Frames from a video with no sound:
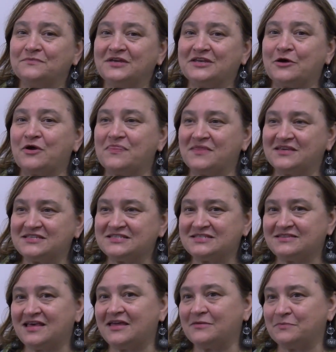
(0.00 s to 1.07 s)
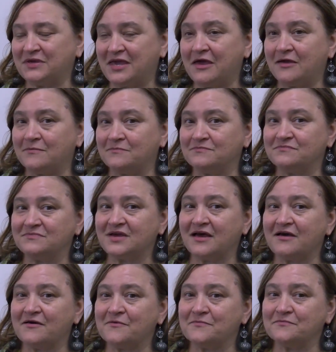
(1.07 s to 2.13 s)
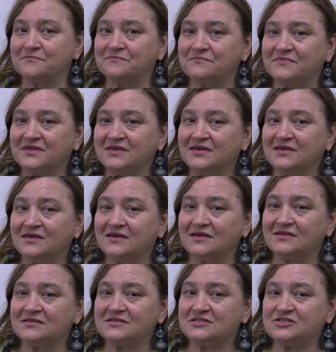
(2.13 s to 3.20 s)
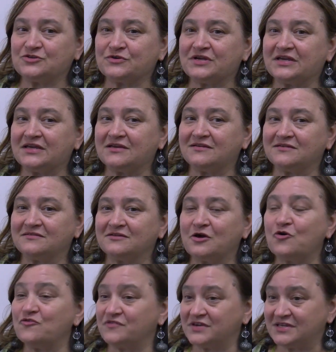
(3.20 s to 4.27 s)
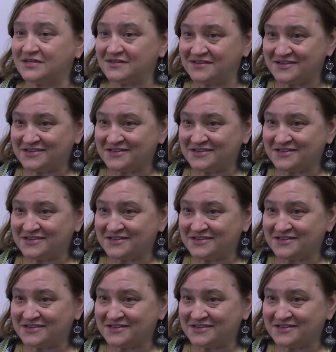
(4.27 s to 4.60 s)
you know, and this then became um, during COVID.